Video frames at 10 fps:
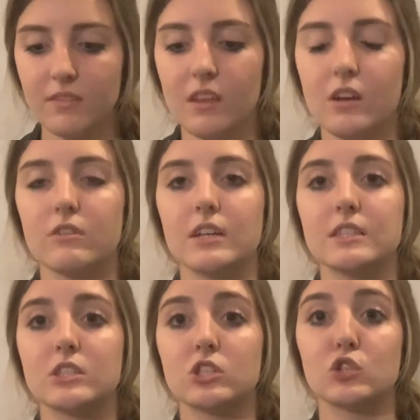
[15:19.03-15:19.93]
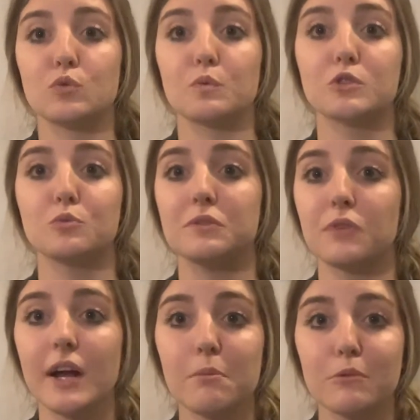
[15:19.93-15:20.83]
All right, so what do we
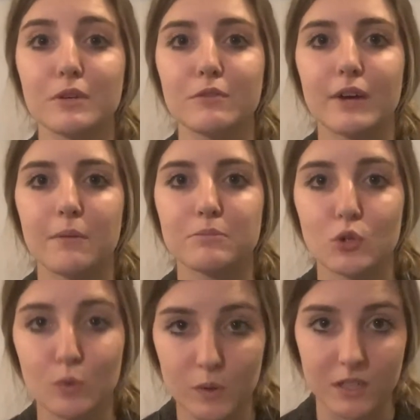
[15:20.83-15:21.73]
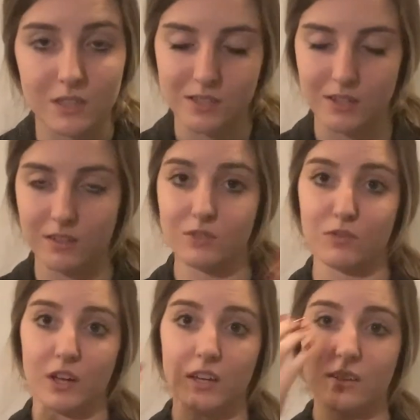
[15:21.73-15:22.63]
wrap? We wrap toys, at least for
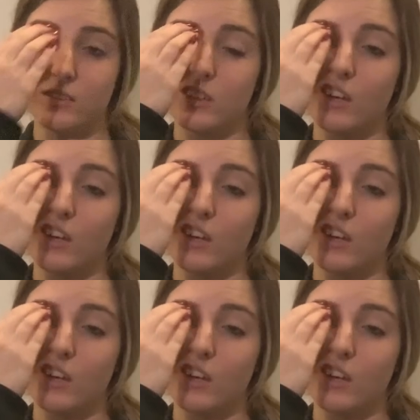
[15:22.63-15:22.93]
kids.